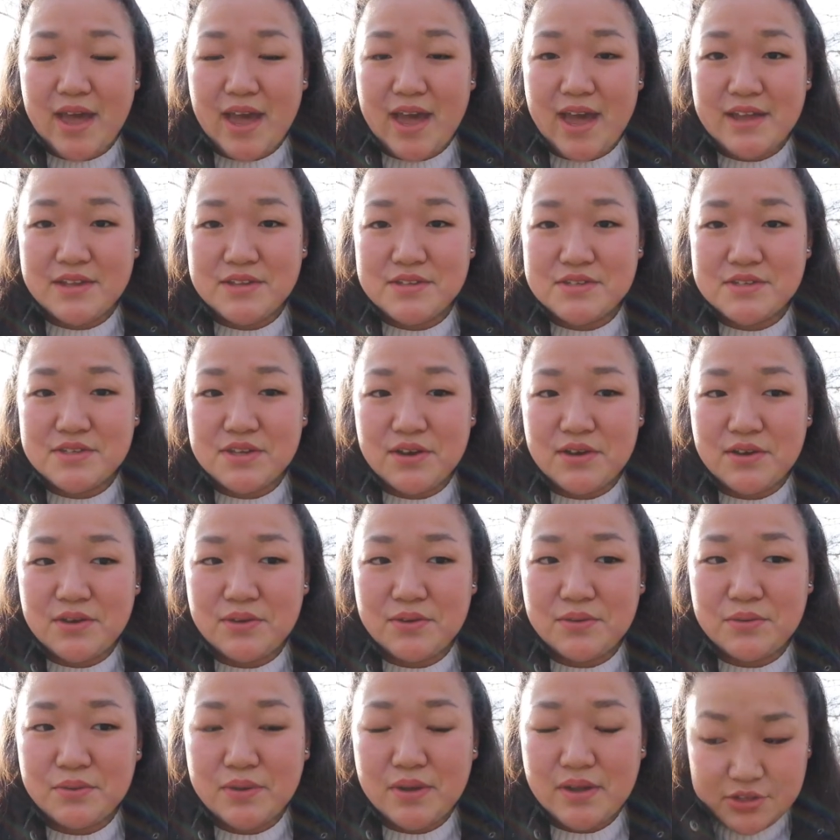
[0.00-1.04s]
And
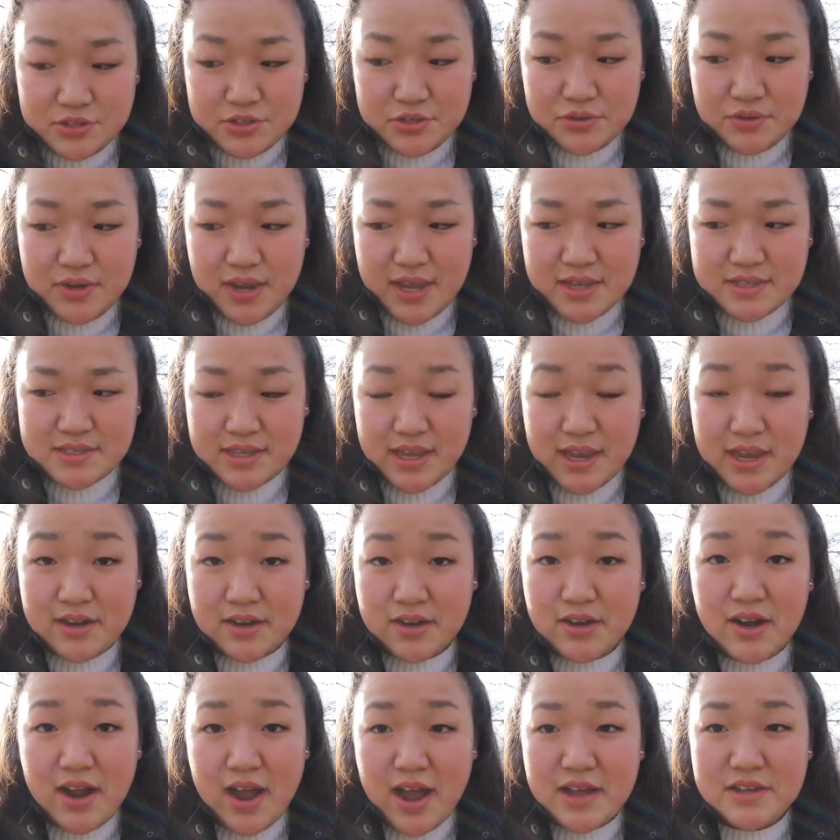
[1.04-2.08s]
so 2 days
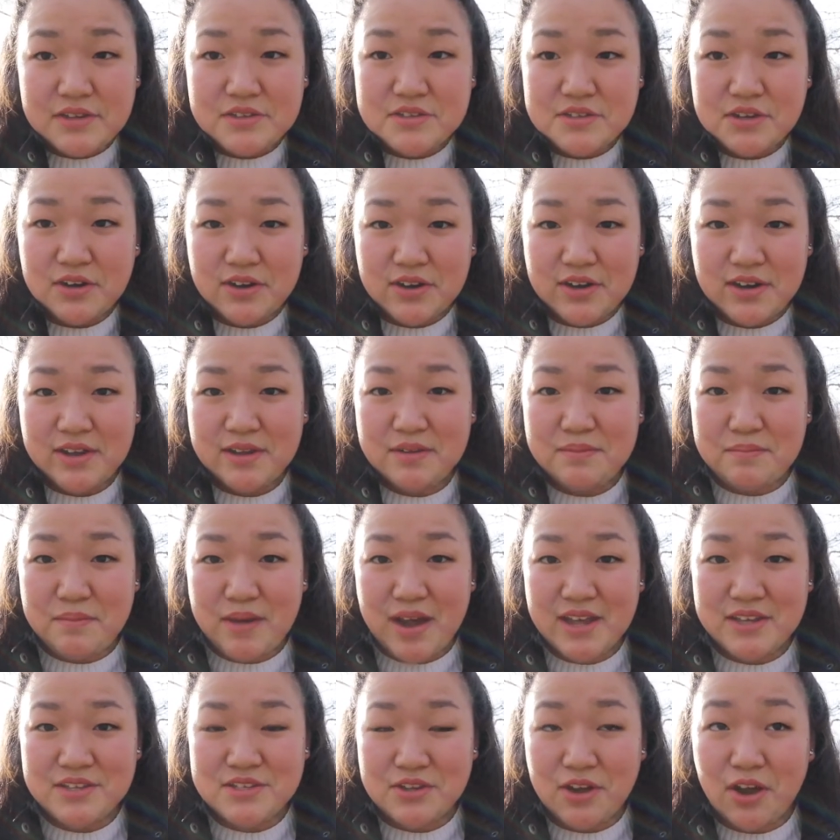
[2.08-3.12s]
later, I started
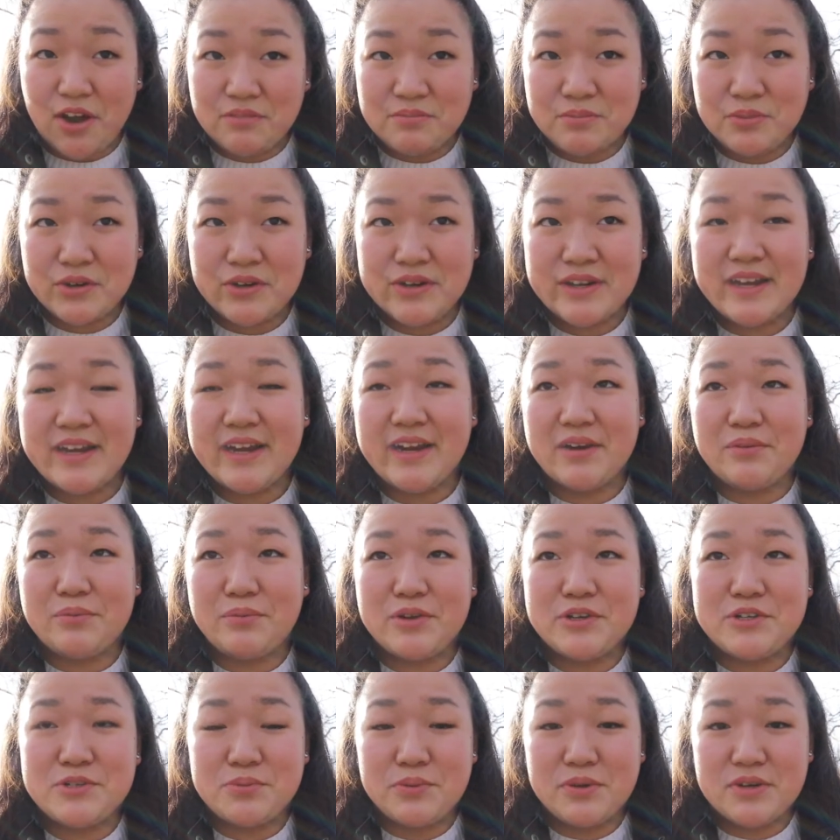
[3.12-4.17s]
my sophomore year,
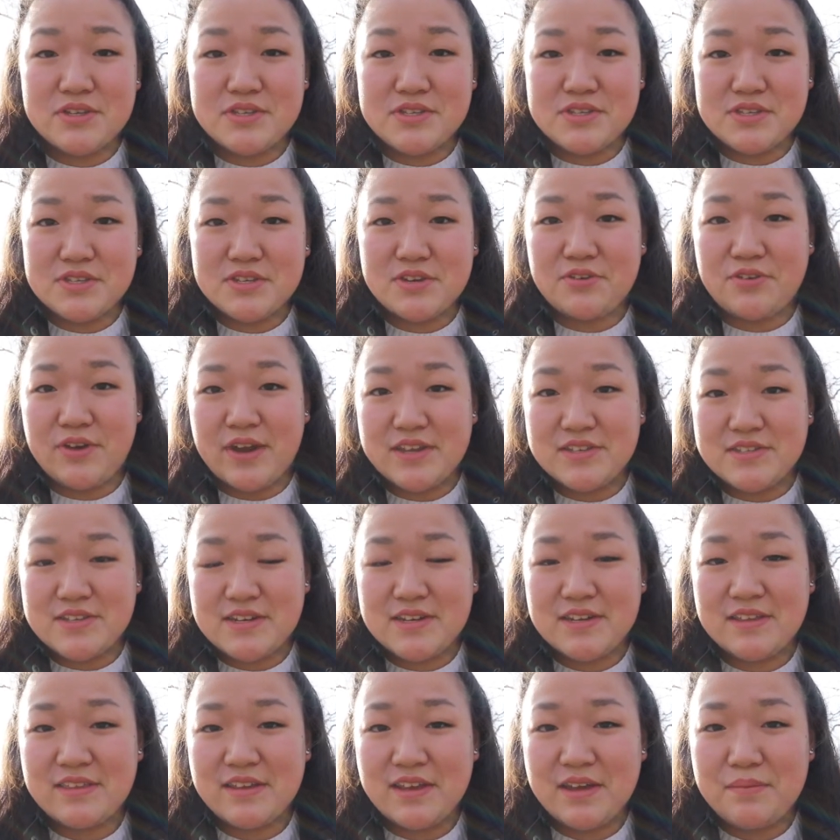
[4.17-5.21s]
which was crazy
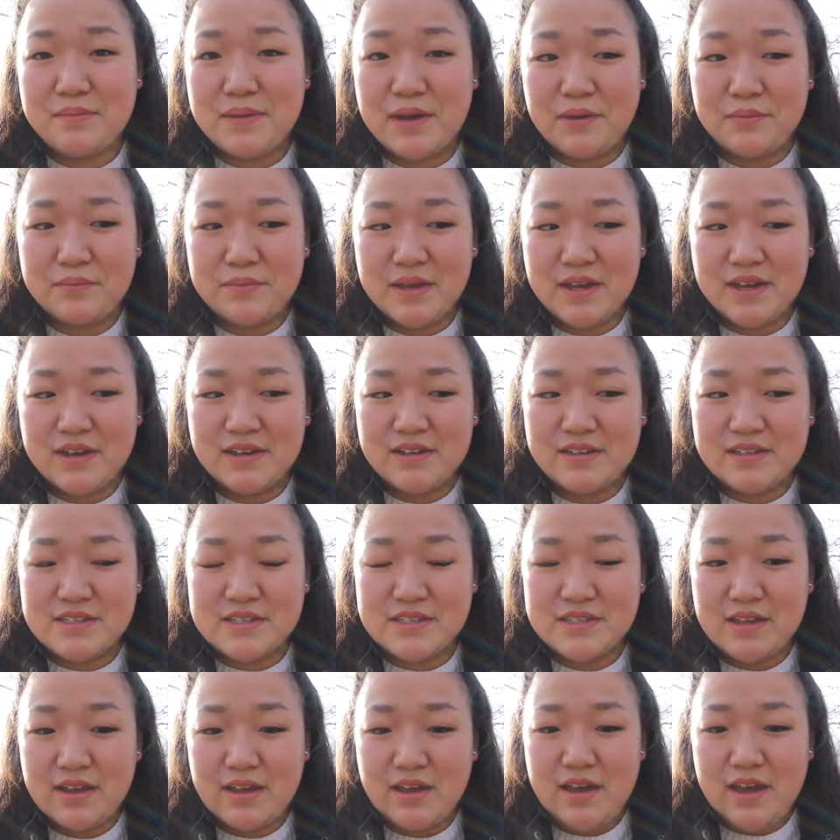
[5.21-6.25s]
to think about
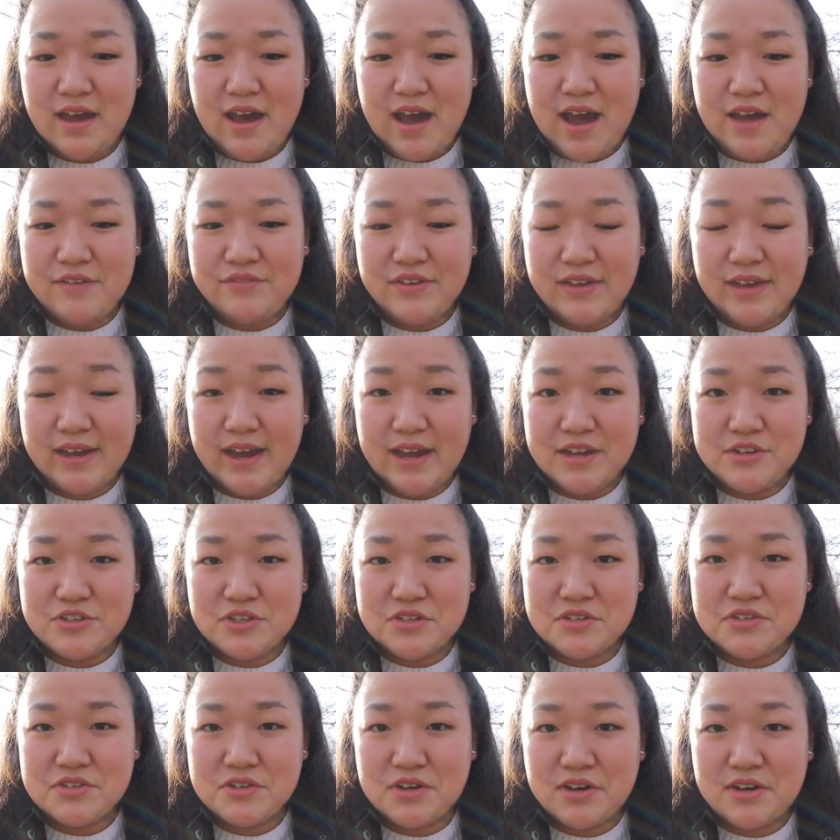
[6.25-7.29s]
because I feel like I
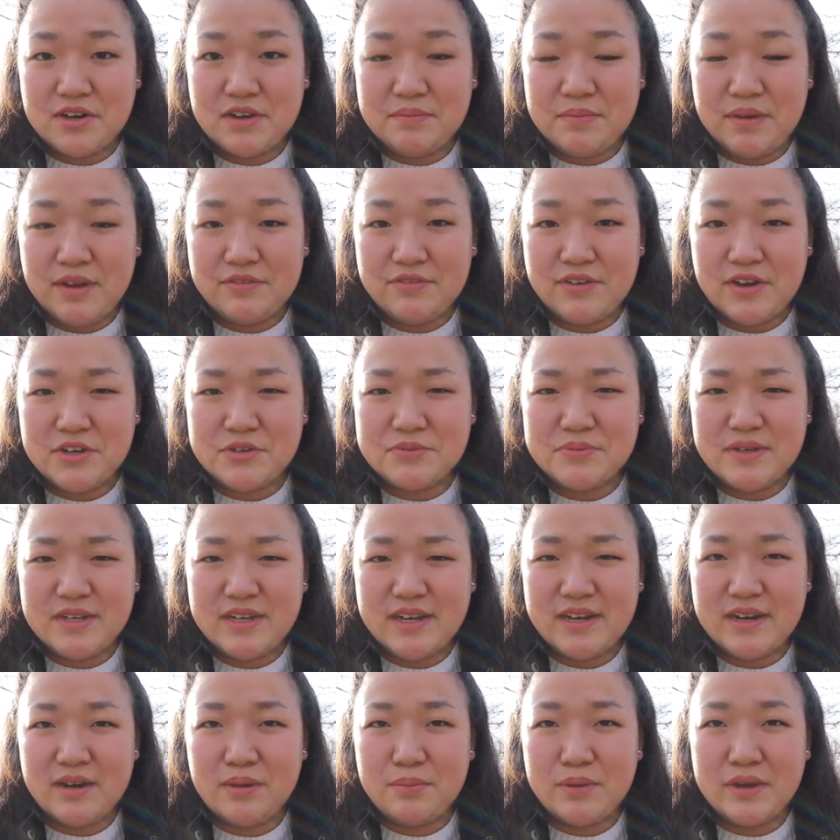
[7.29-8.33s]
just started my freshman
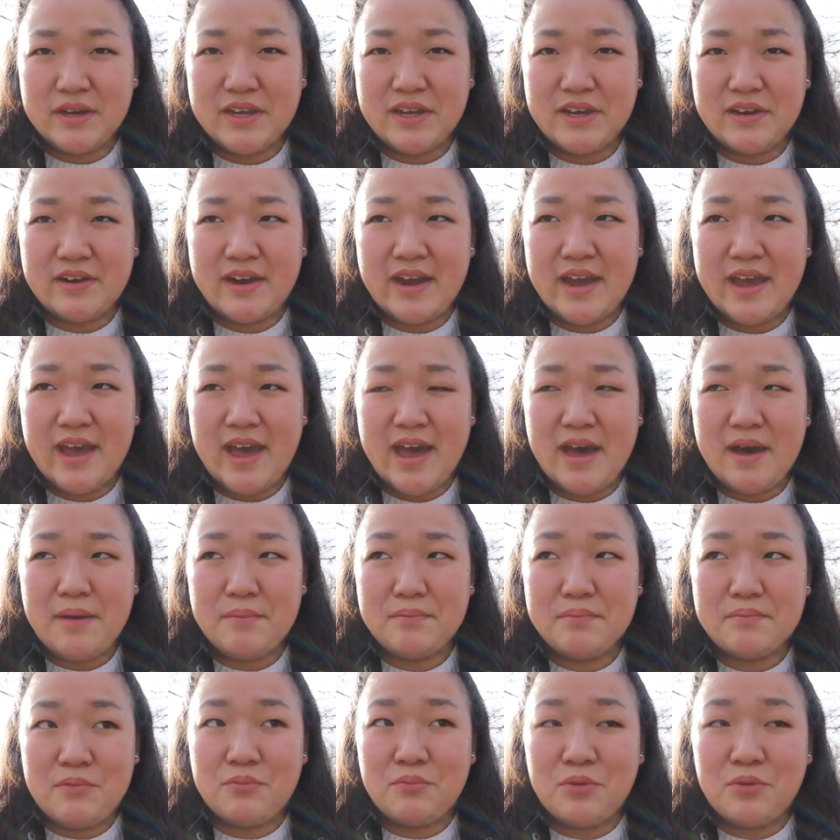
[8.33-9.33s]
year, but here I am.